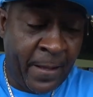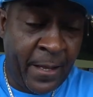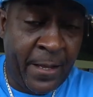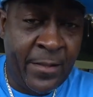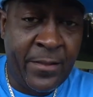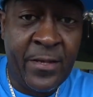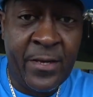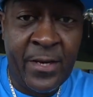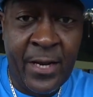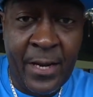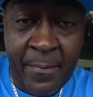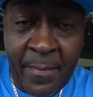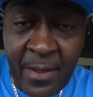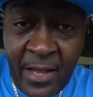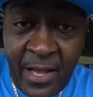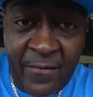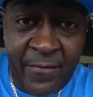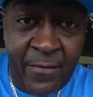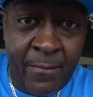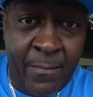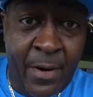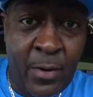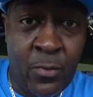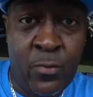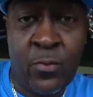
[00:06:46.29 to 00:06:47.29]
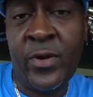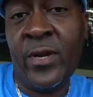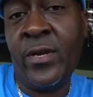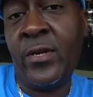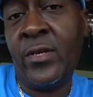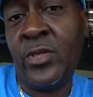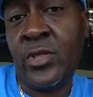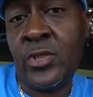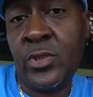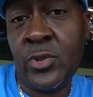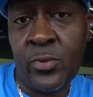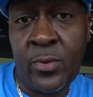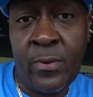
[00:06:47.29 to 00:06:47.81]
And then I'm having my
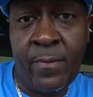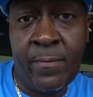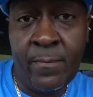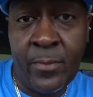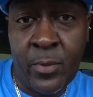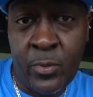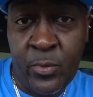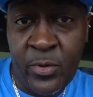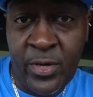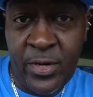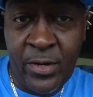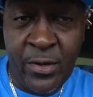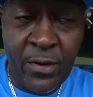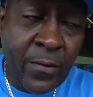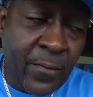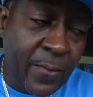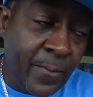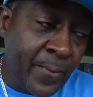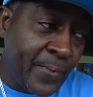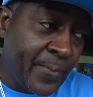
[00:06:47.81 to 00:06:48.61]
regular shrimp burrito.